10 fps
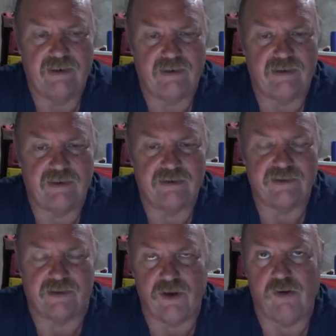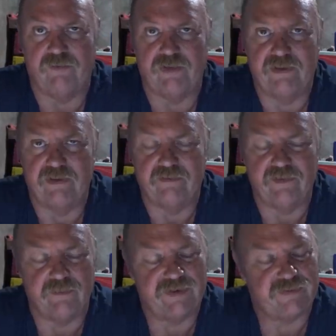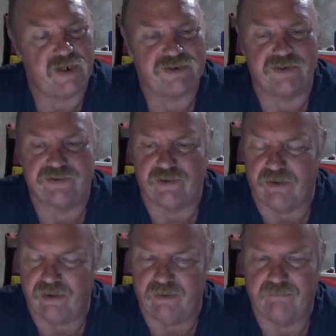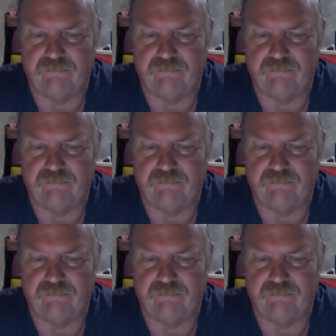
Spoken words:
to COVID, the restrictions are